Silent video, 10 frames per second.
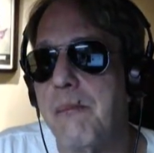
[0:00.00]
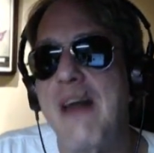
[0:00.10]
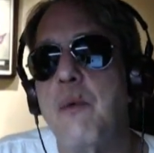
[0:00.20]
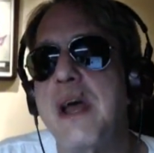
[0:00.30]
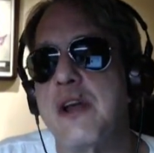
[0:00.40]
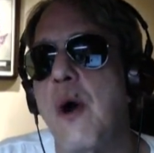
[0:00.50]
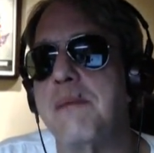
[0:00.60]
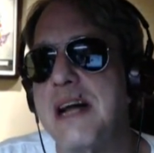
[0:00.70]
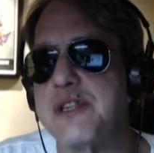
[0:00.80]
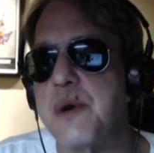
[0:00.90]
By the way, you know,
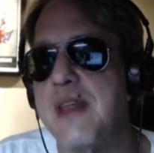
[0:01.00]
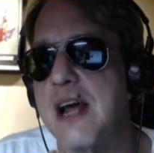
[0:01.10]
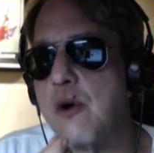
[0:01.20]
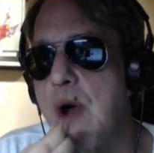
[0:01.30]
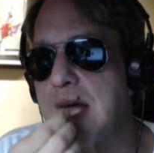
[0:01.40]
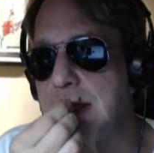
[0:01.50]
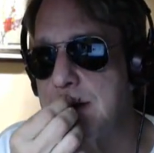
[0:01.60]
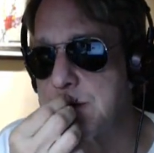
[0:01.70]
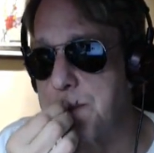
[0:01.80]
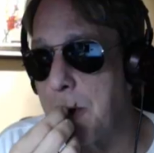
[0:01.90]
I'm not doing that correctly.
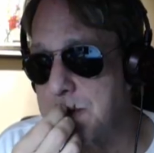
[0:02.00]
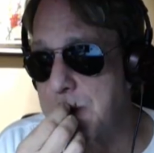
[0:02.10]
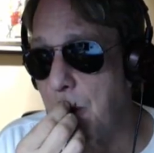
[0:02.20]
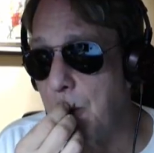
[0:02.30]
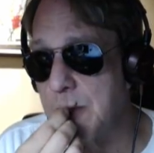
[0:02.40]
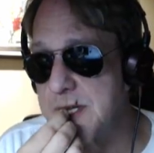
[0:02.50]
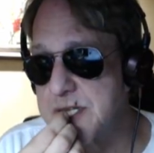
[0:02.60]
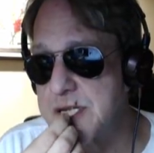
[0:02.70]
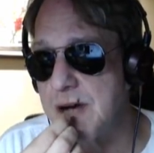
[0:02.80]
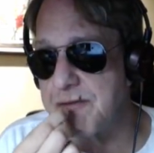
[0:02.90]
You're supposed to hold the
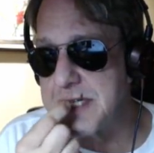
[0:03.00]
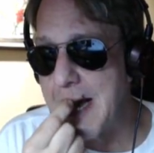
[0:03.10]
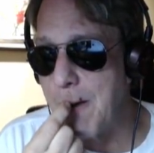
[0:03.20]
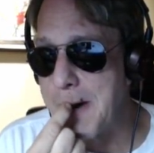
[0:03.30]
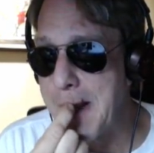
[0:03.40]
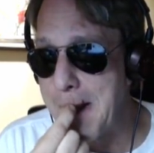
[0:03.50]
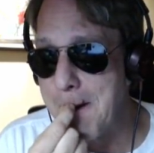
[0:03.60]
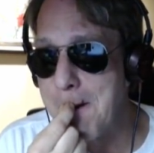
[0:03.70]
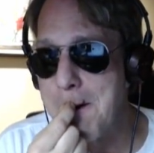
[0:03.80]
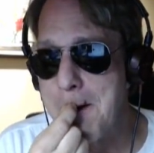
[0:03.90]
snuff down
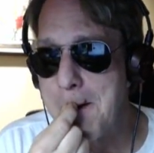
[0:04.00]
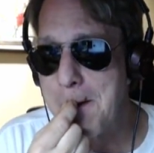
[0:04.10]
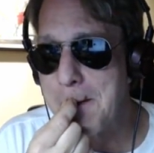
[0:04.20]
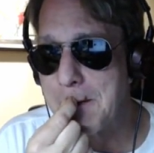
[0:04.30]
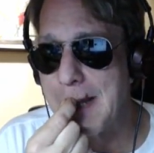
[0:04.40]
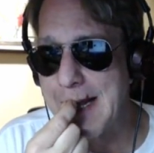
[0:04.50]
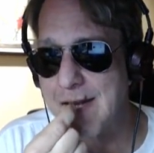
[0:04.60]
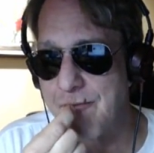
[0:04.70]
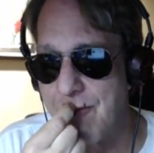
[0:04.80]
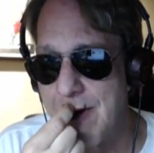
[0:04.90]
here,
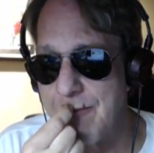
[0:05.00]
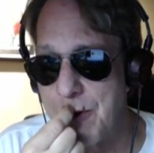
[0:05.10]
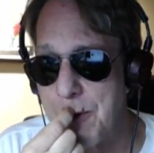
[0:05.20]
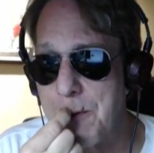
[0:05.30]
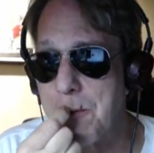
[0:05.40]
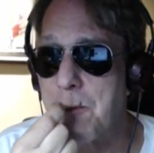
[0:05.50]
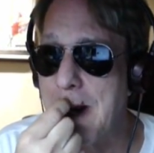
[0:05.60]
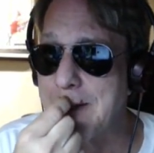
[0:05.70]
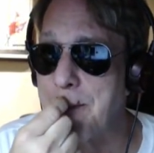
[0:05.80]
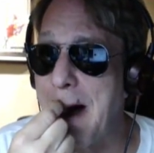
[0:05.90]
like in front of your,
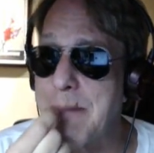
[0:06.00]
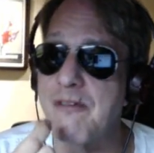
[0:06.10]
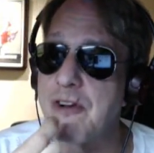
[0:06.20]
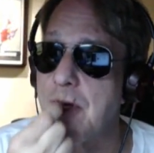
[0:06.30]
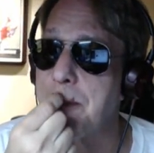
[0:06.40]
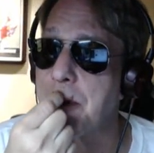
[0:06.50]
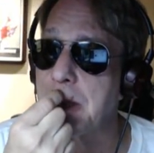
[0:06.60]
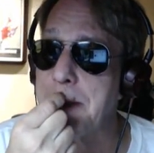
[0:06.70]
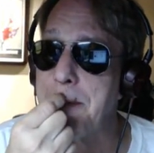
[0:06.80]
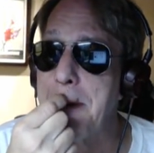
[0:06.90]
right at the bottom of your
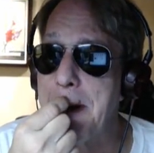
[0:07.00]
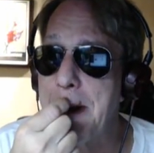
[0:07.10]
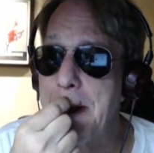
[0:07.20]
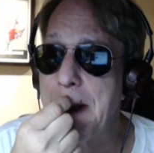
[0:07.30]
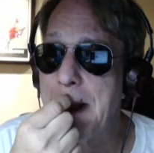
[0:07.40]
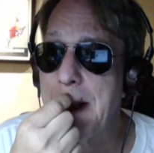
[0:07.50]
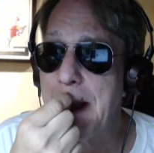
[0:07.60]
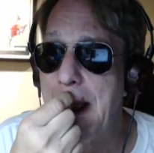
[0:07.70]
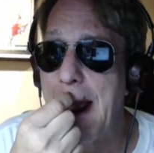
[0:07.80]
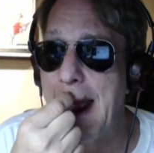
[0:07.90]
upper lip,
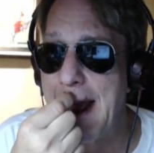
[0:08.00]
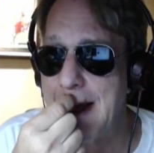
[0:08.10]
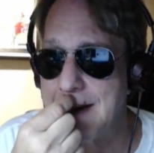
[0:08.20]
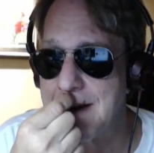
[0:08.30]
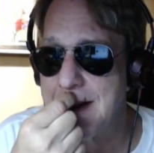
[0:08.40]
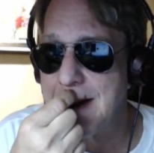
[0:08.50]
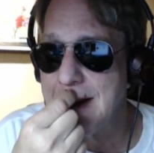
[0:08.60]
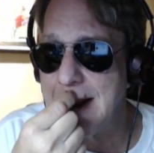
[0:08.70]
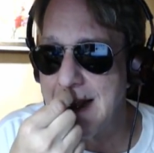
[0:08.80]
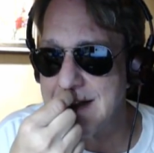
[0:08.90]
and
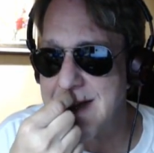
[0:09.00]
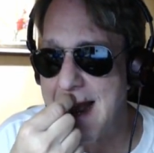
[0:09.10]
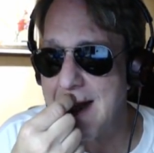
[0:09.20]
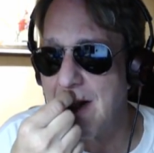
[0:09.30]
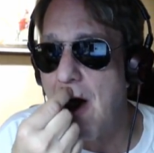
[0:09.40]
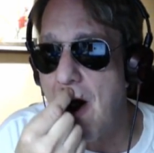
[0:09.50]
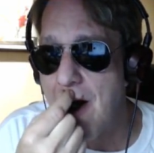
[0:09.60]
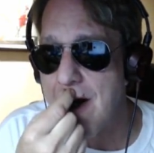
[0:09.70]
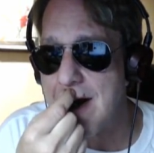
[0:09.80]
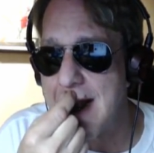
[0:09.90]
inhale
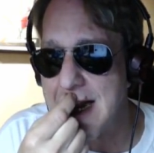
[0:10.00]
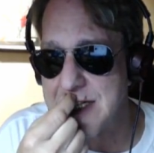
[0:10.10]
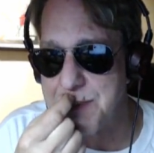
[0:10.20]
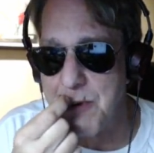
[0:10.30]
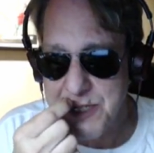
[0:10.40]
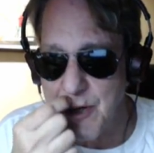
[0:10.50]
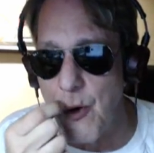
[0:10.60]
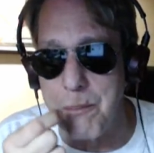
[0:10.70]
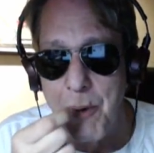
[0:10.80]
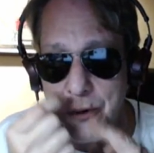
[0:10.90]
hard, and it's supposed to
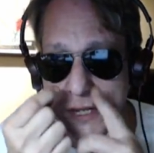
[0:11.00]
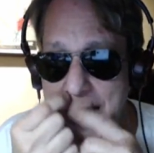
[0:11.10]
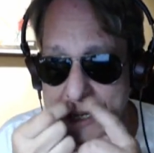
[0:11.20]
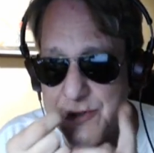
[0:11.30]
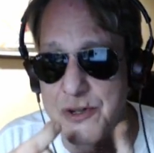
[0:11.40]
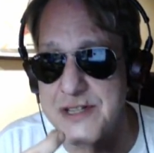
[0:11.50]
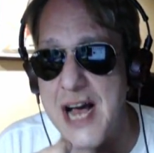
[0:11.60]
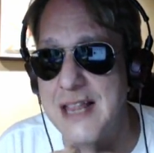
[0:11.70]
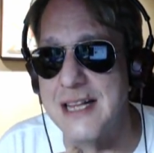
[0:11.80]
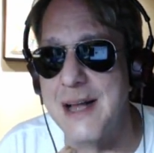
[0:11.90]
go up both nostrils.
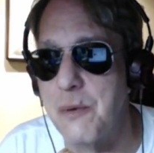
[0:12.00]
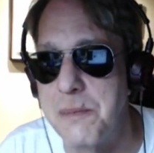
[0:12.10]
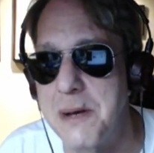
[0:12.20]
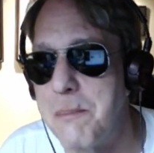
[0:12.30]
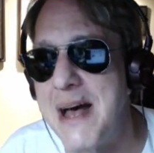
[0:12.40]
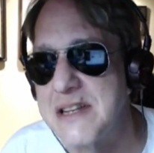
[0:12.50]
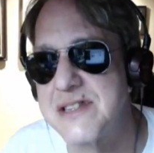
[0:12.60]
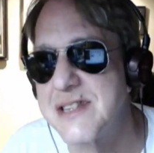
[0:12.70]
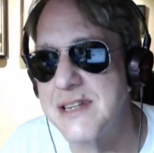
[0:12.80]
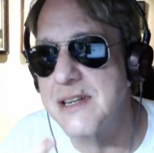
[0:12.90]
I think that would be a
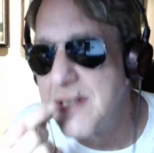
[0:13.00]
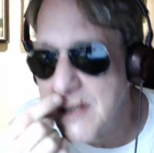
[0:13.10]
mess.